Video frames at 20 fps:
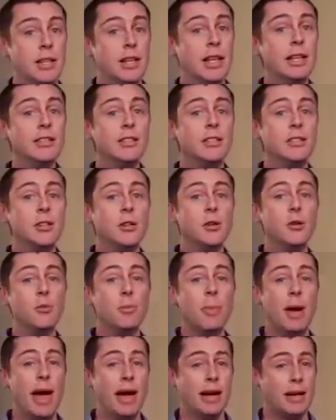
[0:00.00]
let's go
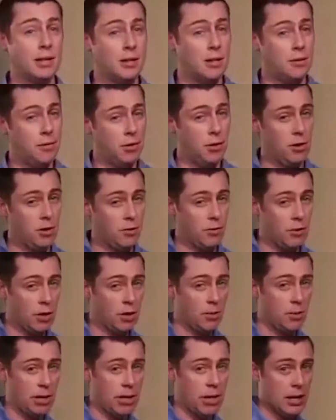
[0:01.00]
back at the
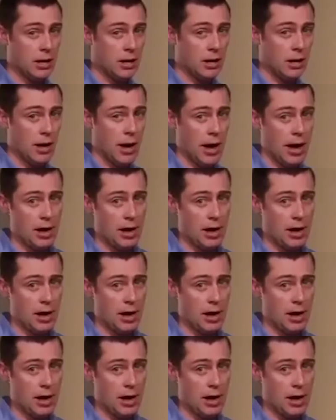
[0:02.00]
very beginning